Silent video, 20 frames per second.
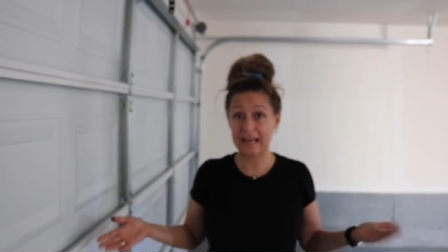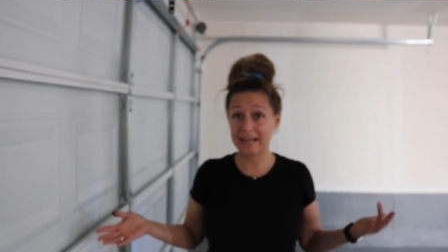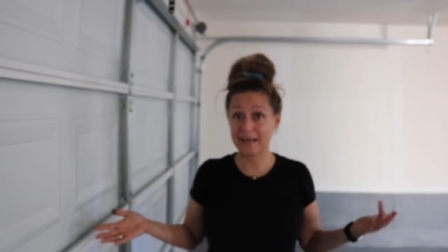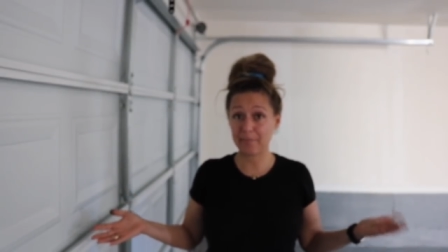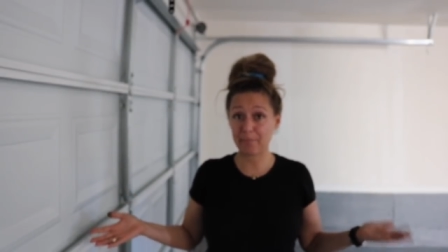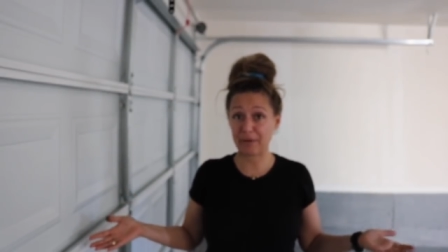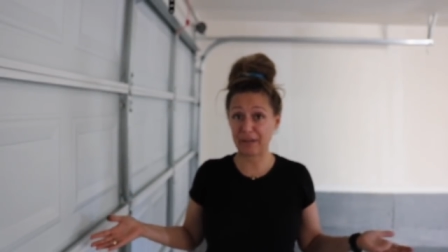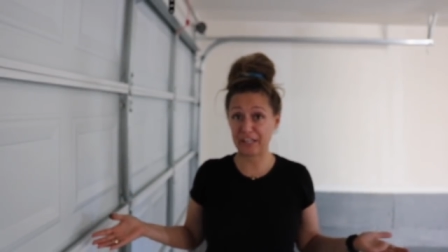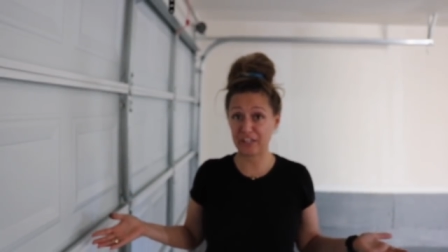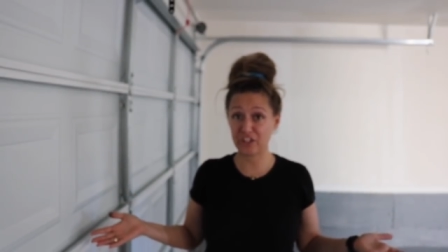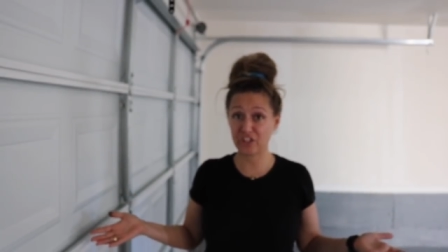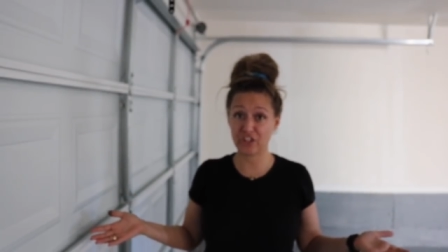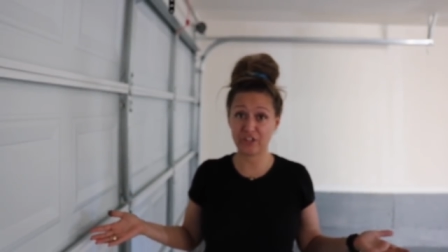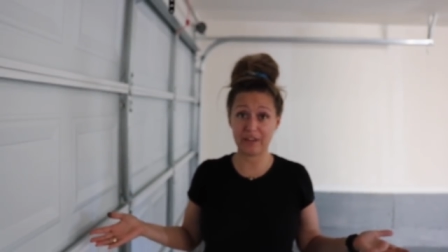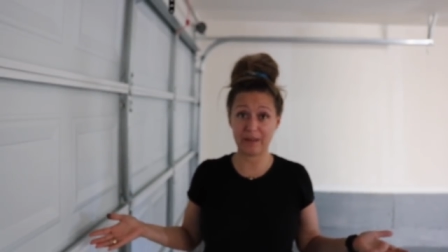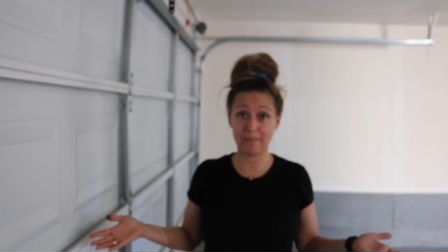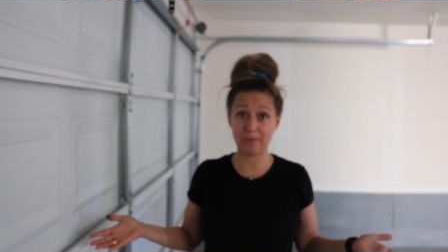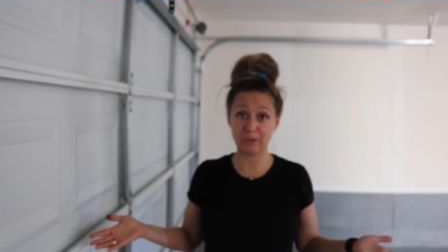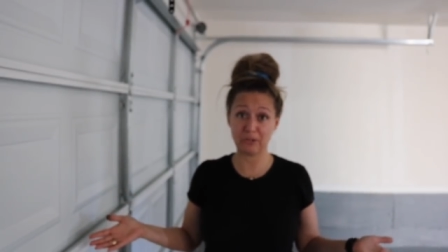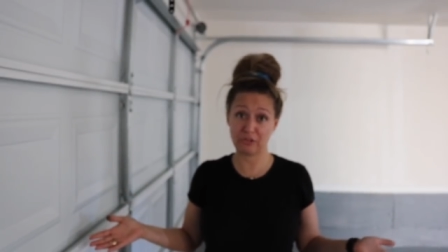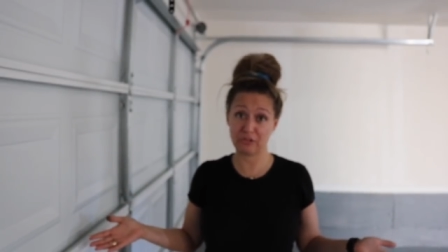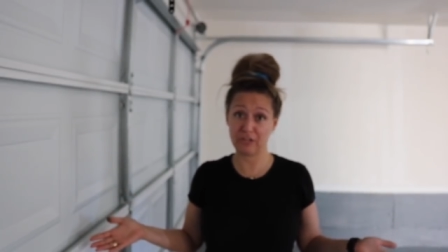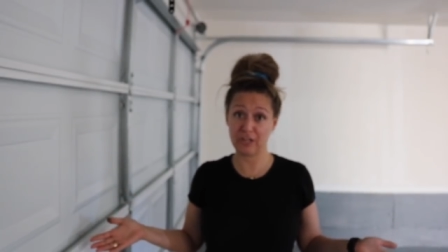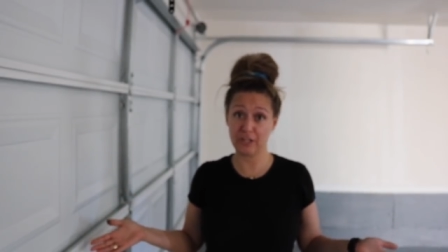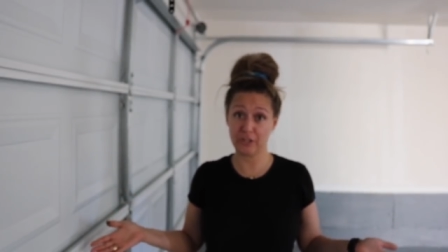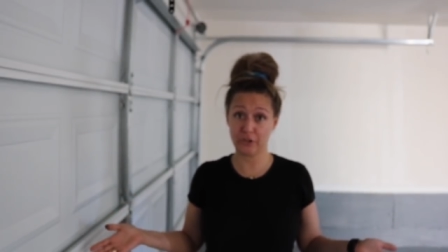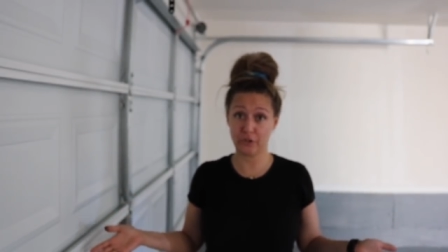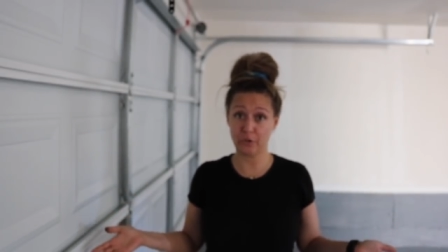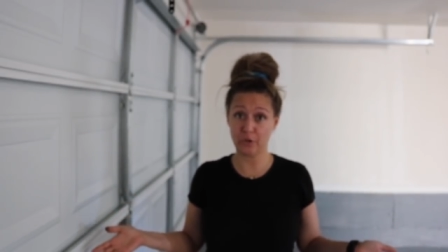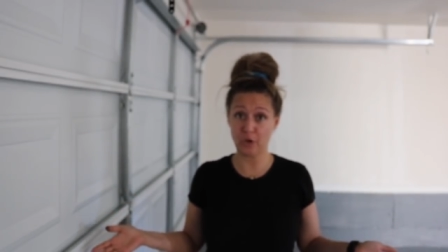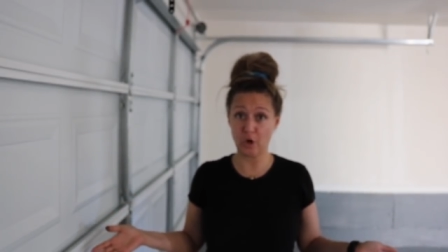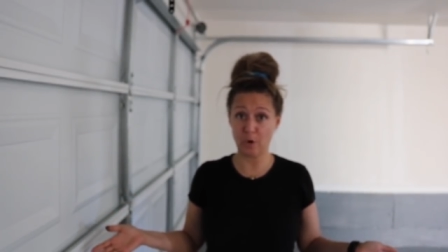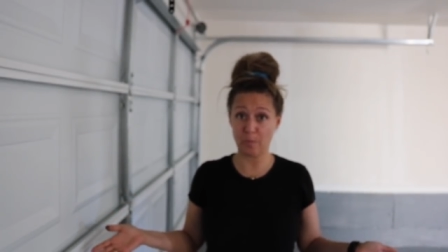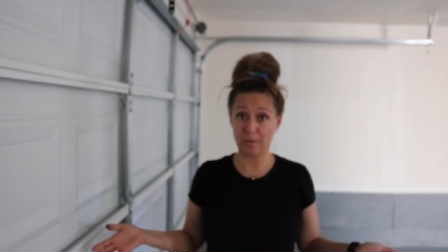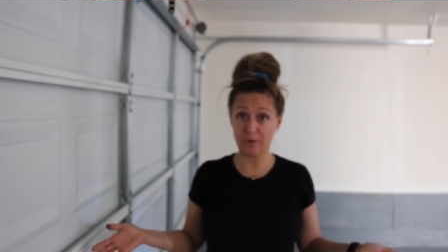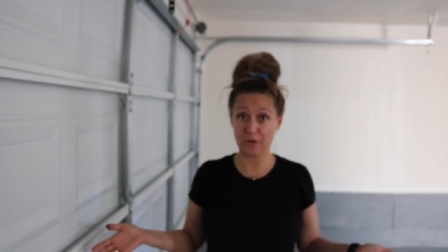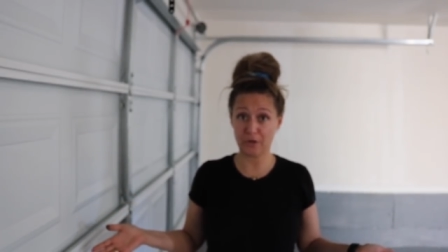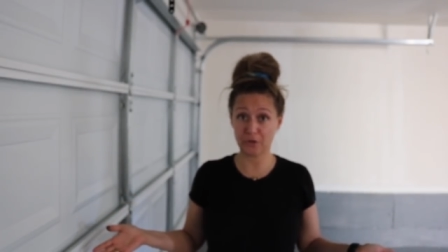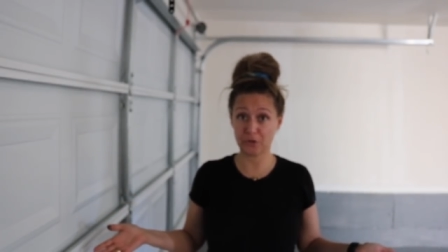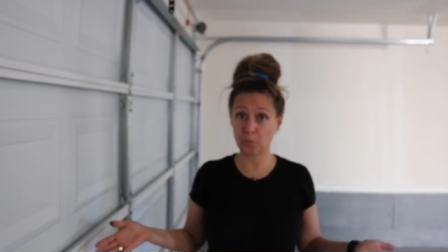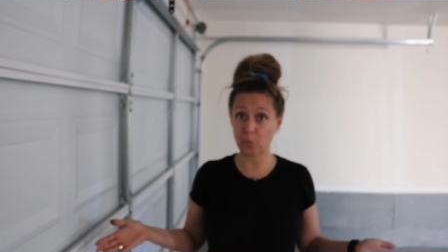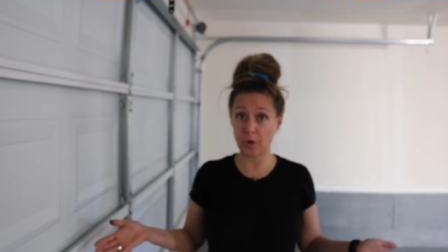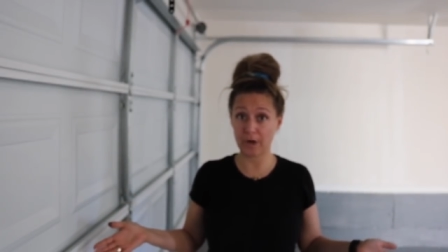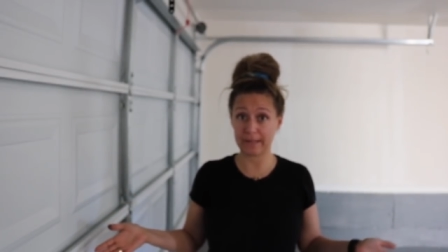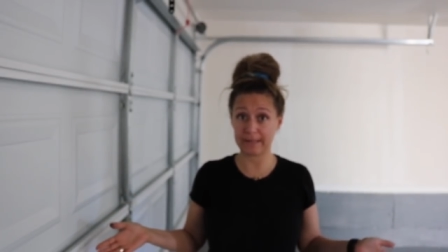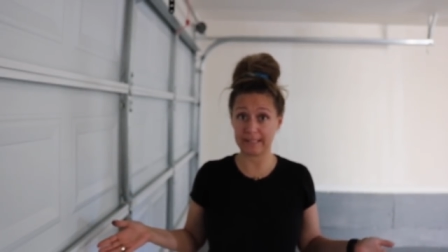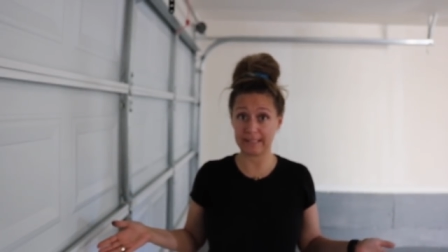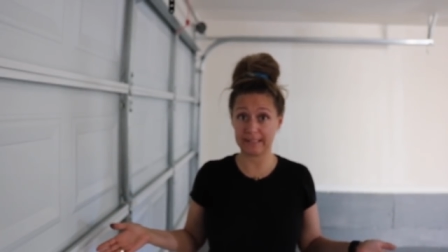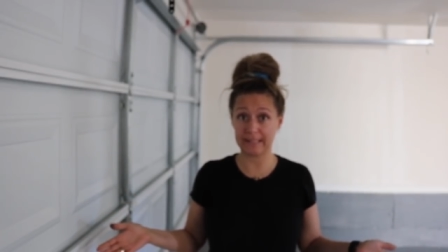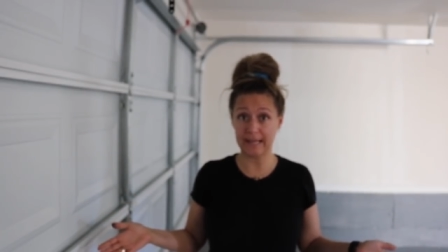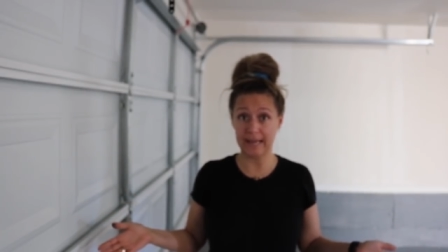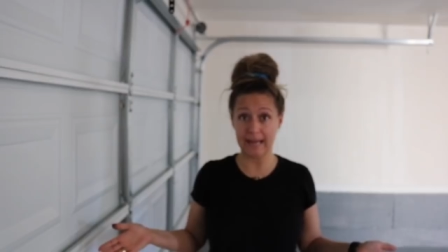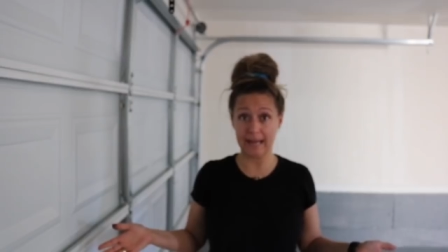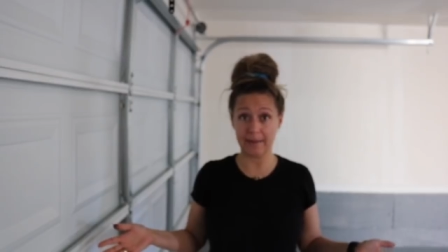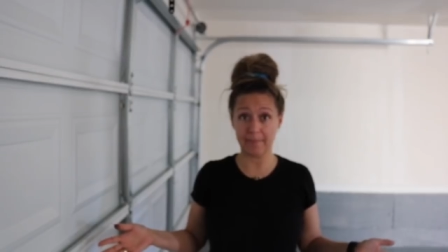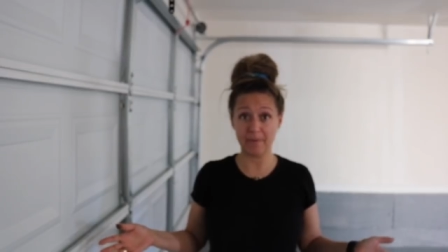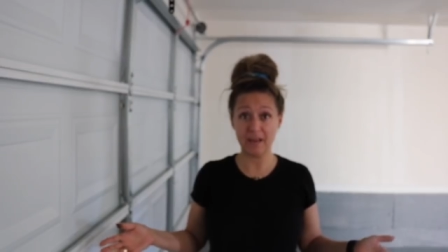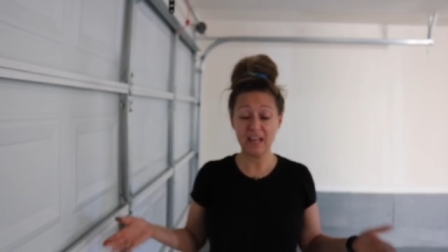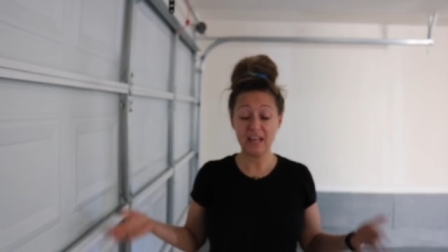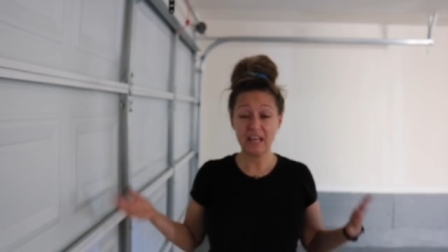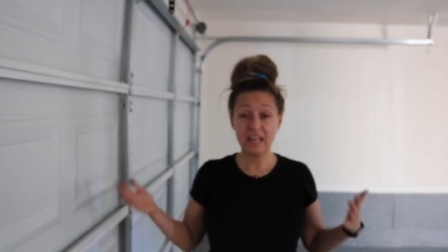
and I'm pretty sure that most garage door openers work the same.